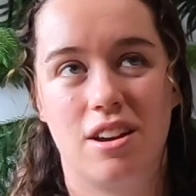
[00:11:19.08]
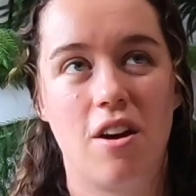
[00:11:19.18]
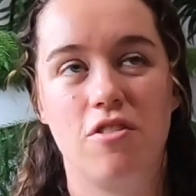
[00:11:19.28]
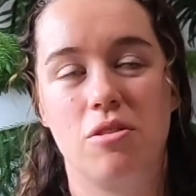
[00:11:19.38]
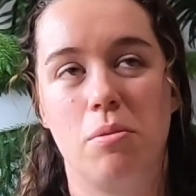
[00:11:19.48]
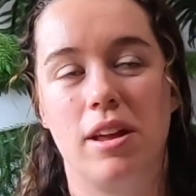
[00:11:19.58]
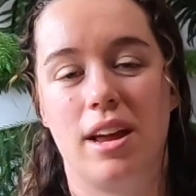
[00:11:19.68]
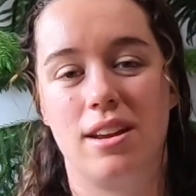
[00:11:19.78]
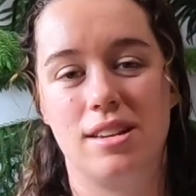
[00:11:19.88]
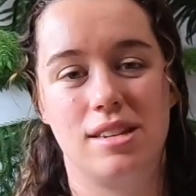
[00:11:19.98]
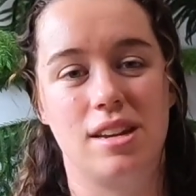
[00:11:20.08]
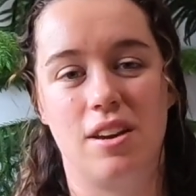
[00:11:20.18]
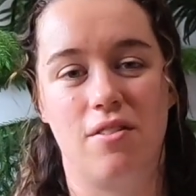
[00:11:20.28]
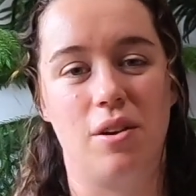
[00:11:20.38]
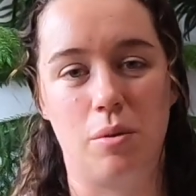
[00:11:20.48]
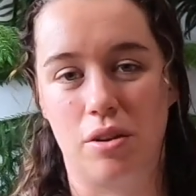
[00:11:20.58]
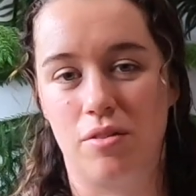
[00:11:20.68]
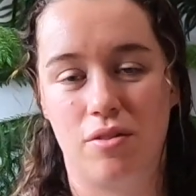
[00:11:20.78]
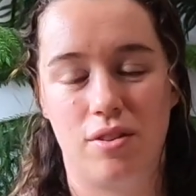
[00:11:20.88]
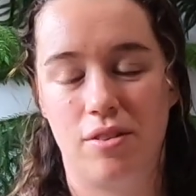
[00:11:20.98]
covered the plant and see if it would
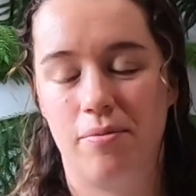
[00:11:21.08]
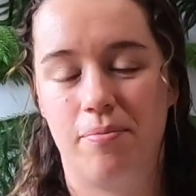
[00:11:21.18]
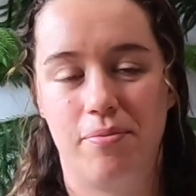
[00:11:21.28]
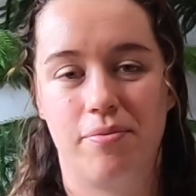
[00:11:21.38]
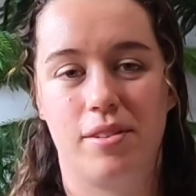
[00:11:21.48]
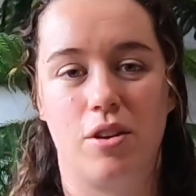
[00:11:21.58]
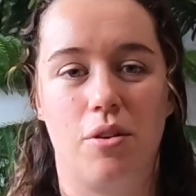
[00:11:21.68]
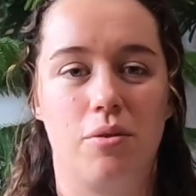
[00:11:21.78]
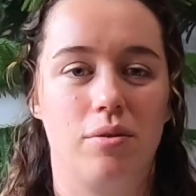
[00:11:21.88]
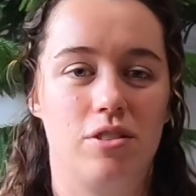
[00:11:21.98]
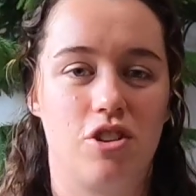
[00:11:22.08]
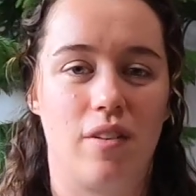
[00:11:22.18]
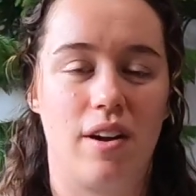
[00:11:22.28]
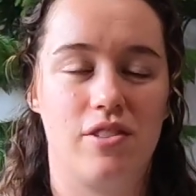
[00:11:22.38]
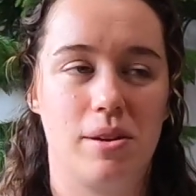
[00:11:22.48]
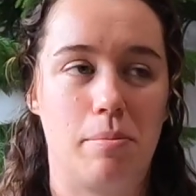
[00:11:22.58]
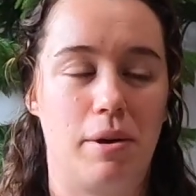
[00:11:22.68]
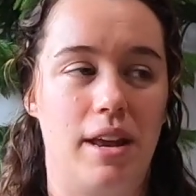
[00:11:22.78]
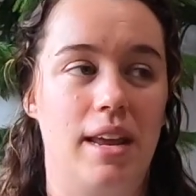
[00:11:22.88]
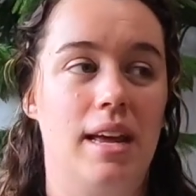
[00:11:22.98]
have, you know, survived it.
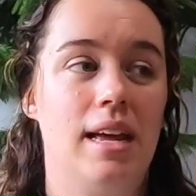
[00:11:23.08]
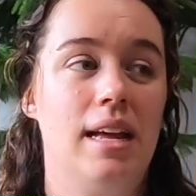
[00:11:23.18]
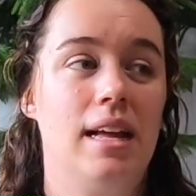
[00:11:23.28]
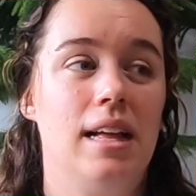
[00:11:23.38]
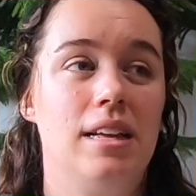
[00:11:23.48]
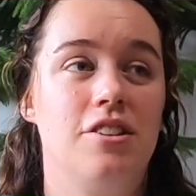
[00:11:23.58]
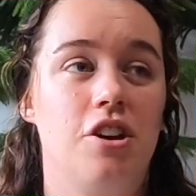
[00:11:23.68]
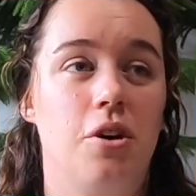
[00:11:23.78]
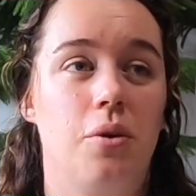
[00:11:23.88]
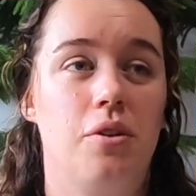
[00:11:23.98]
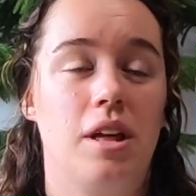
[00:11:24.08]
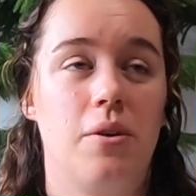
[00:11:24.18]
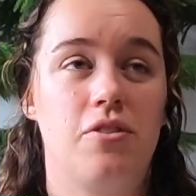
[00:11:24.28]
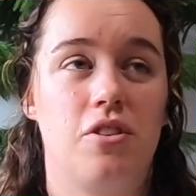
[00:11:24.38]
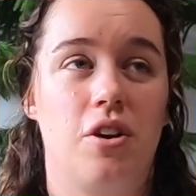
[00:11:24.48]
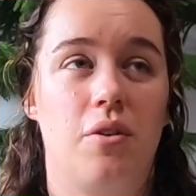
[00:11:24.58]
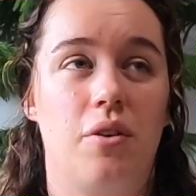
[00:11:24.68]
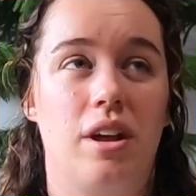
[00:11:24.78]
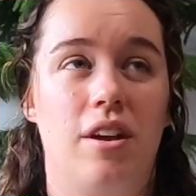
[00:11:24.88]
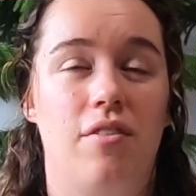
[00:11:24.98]
But so that was a no.
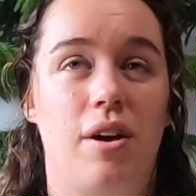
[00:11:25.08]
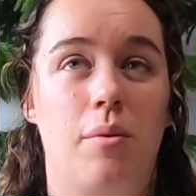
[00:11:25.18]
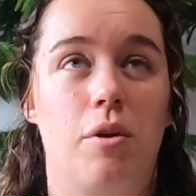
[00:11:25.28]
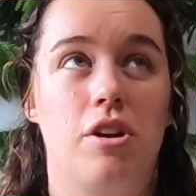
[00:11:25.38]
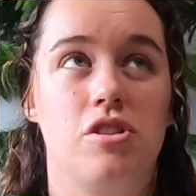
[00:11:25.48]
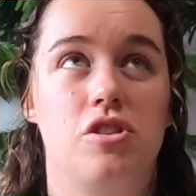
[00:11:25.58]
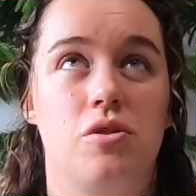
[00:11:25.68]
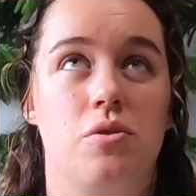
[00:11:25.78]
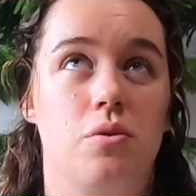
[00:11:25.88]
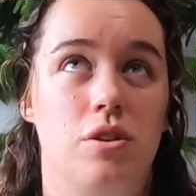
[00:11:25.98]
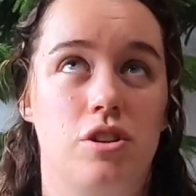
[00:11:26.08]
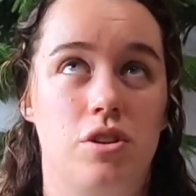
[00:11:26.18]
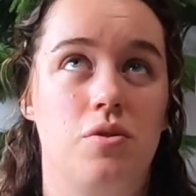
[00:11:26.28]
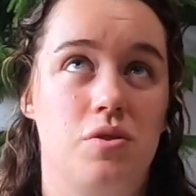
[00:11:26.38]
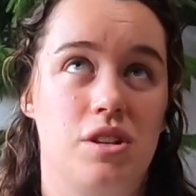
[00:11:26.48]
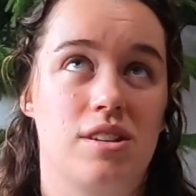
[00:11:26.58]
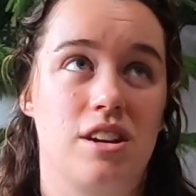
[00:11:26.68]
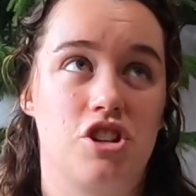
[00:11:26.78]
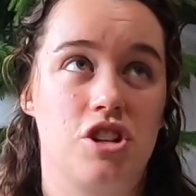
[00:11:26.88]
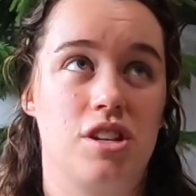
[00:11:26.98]
If I want to do 2
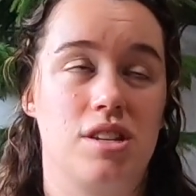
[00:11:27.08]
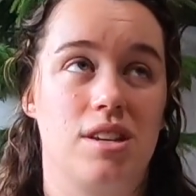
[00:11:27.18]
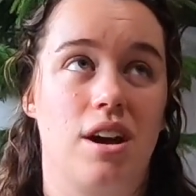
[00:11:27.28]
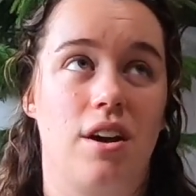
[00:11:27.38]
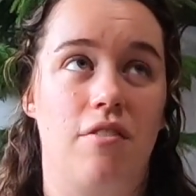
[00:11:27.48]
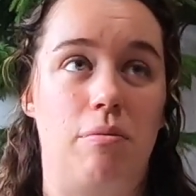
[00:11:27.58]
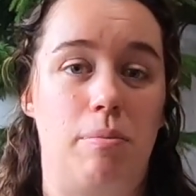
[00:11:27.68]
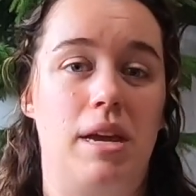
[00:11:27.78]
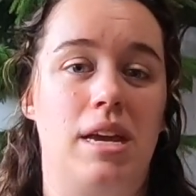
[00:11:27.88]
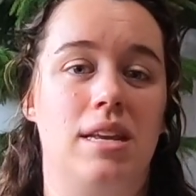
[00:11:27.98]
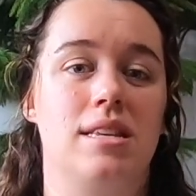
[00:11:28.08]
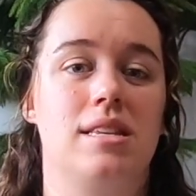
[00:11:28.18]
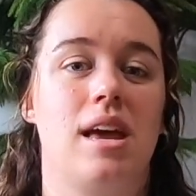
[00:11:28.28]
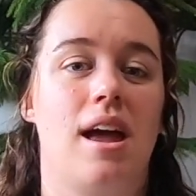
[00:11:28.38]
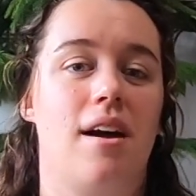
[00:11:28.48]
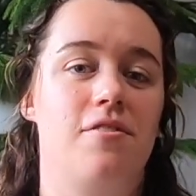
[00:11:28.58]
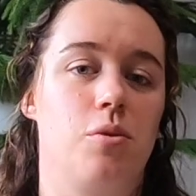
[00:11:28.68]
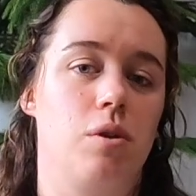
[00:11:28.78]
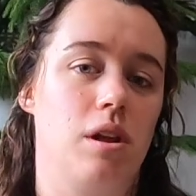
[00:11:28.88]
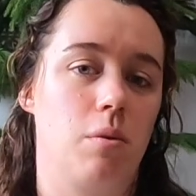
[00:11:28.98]
successions of beans, I have to
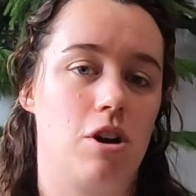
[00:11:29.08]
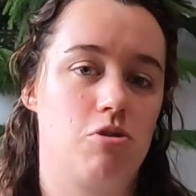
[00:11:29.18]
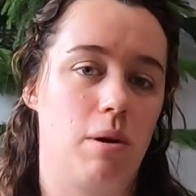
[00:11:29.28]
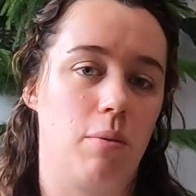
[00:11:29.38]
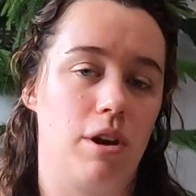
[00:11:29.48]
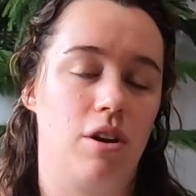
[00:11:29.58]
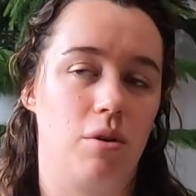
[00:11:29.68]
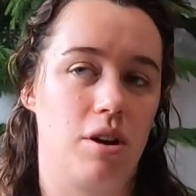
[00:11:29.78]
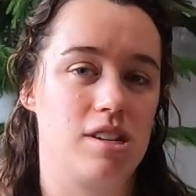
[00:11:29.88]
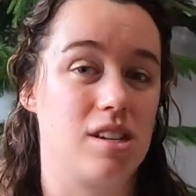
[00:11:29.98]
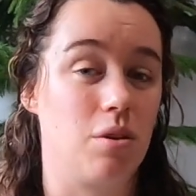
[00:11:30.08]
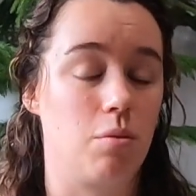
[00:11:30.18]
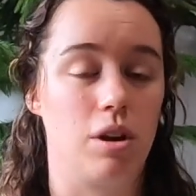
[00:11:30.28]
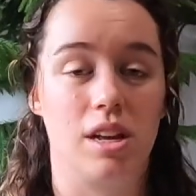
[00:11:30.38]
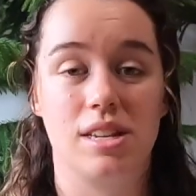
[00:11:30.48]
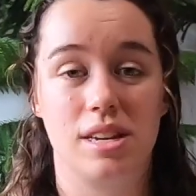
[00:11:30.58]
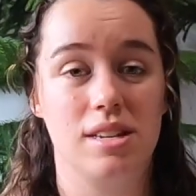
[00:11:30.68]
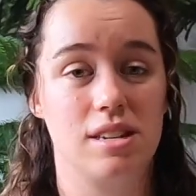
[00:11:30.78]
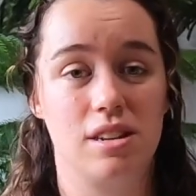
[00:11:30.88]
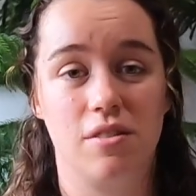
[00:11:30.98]
really watch my window because they're really
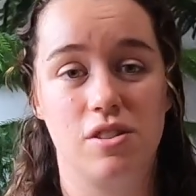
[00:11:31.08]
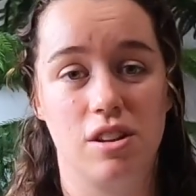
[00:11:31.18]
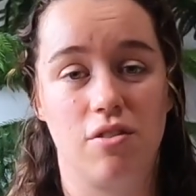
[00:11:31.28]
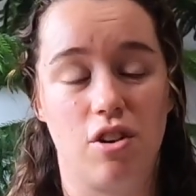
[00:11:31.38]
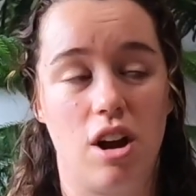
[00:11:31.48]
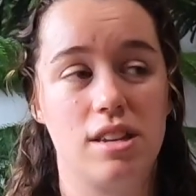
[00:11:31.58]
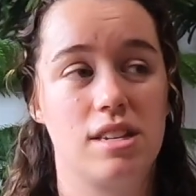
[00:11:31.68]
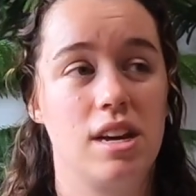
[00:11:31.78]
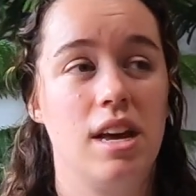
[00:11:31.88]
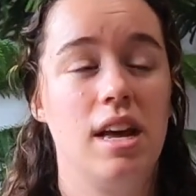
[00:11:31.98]
sensitive to the frost.